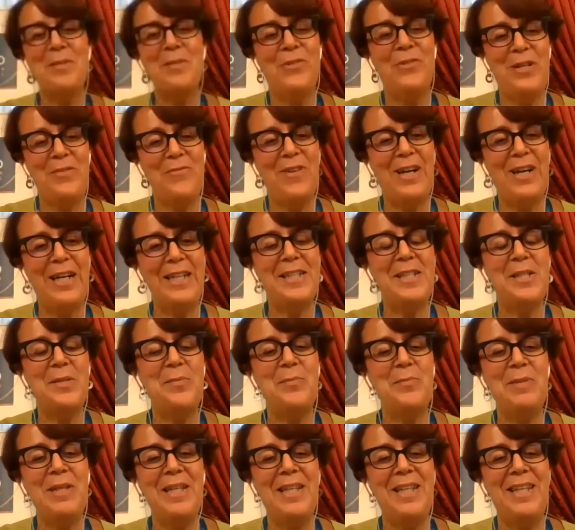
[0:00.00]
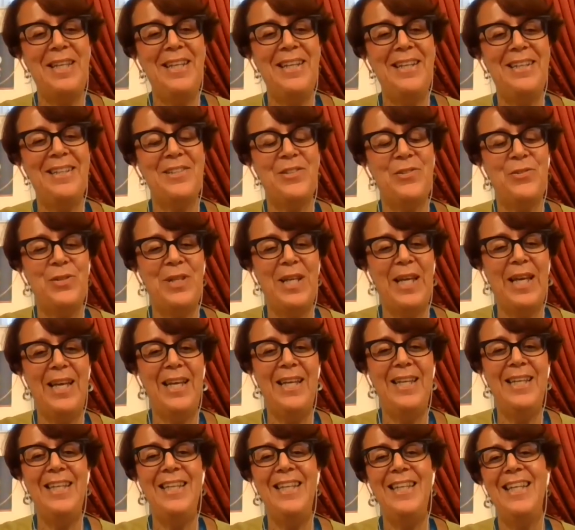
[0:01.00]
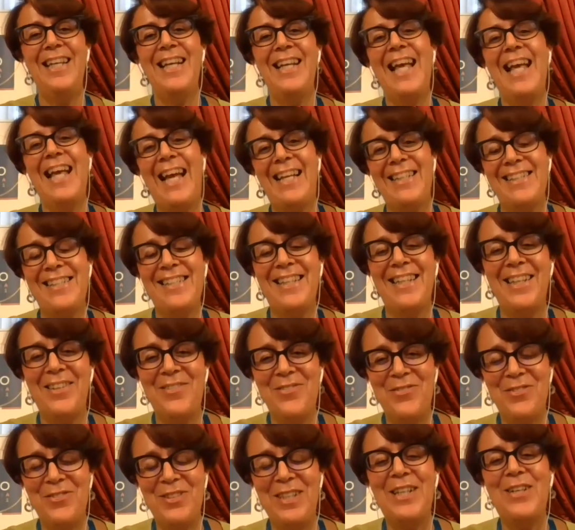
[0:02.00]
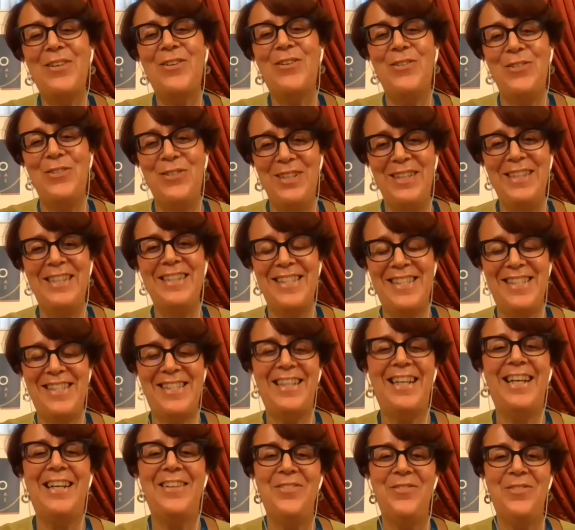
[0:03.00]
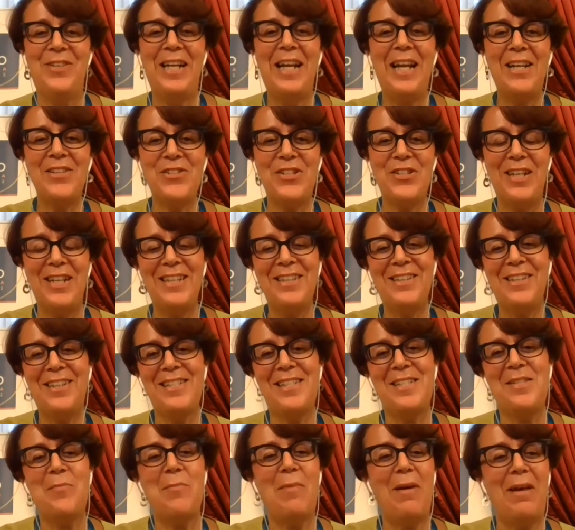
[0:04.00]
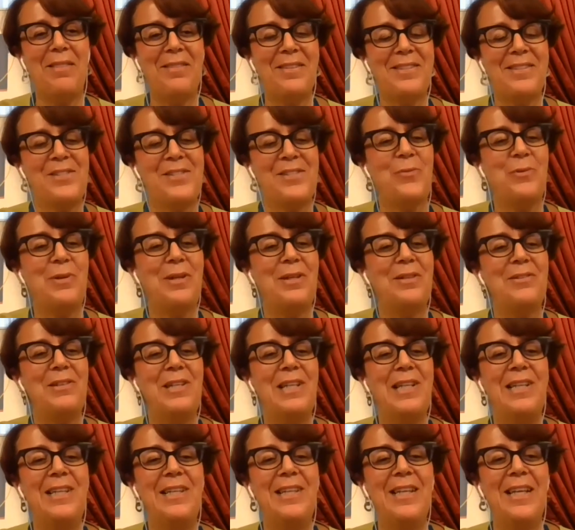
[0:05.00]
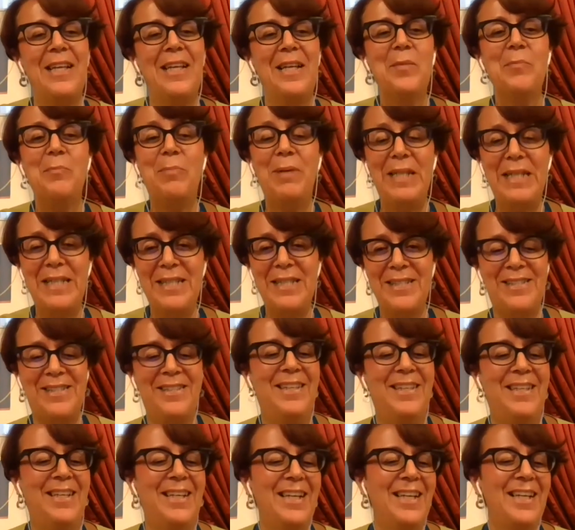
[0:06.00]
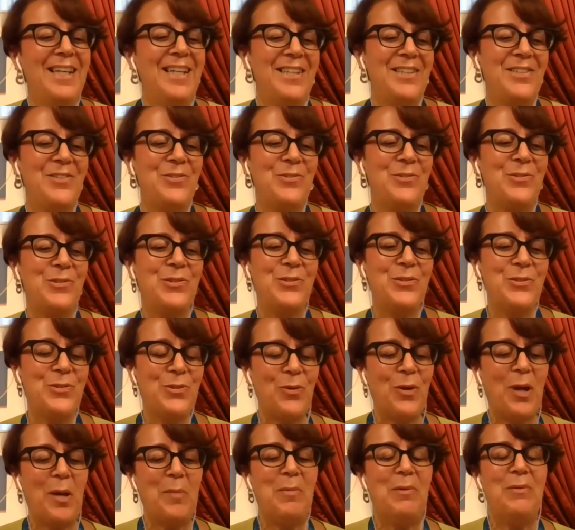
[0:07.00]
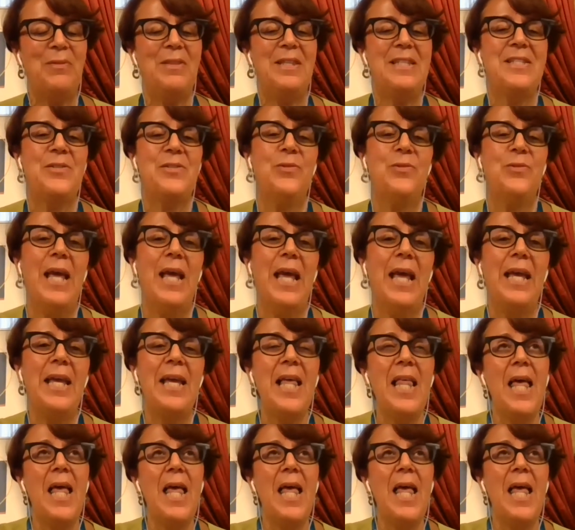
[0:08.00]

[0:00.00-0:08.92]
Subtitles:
for inviting me here today. Grazie davvero. It's Financial Literacy Month, so we're really pleased to talk about this today.